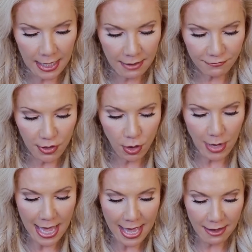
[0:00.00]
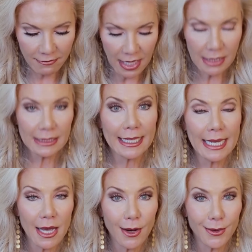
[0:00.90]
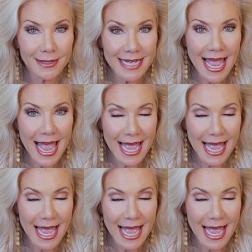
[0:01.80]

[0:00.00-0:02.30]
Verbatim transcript: If you have Leo